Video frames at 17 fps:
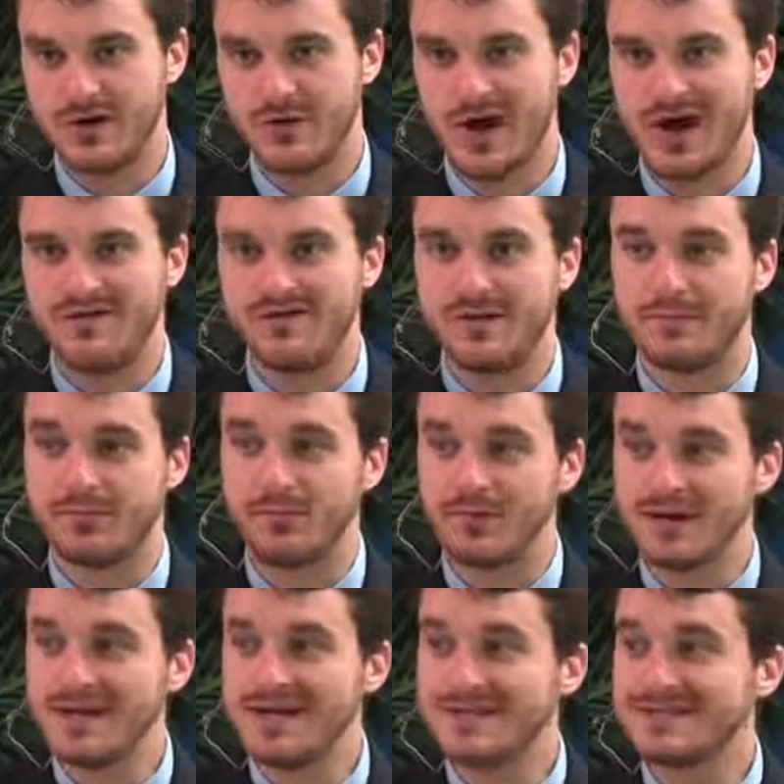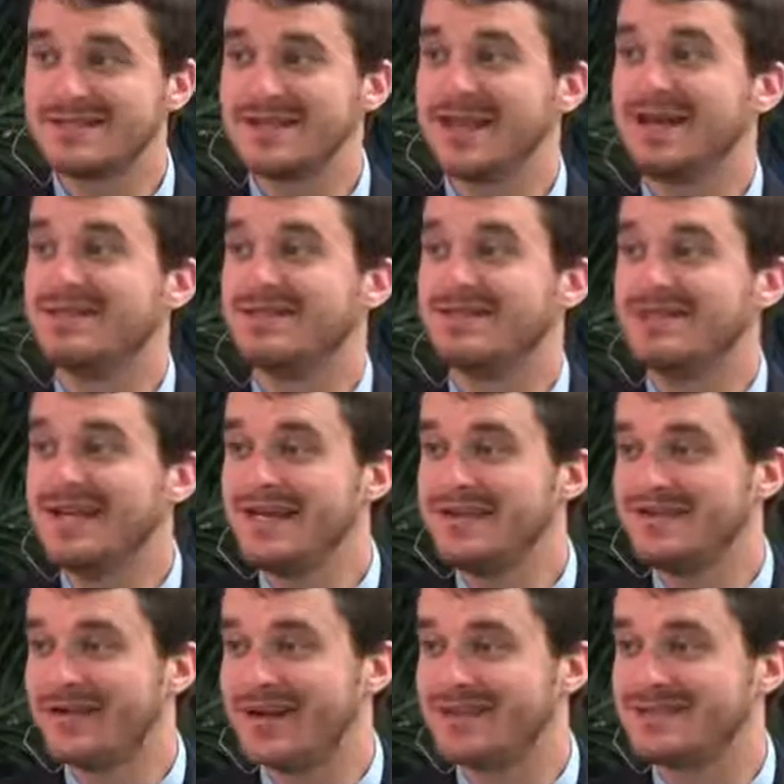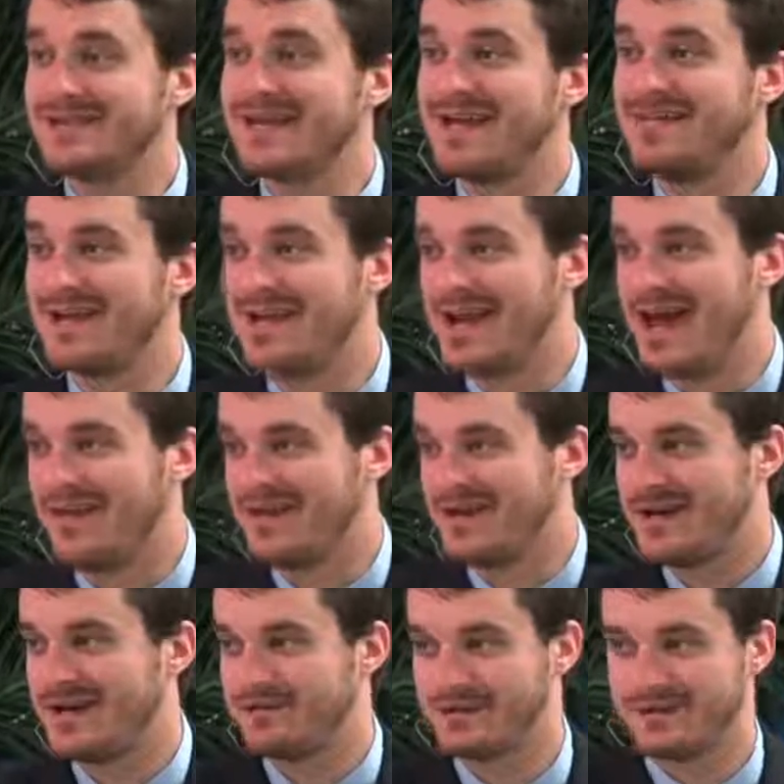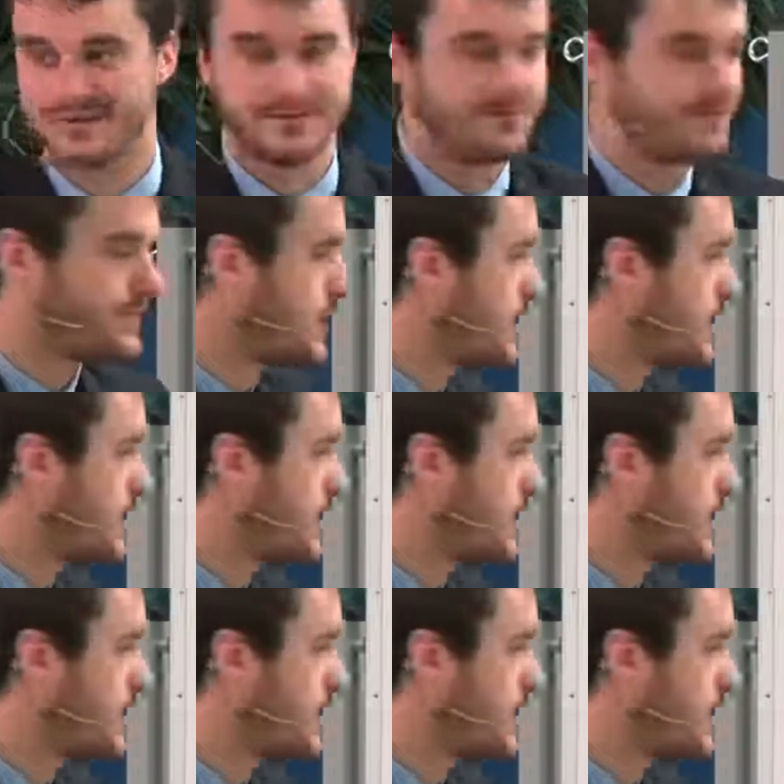You have the priest and the Levites and the Nethinims.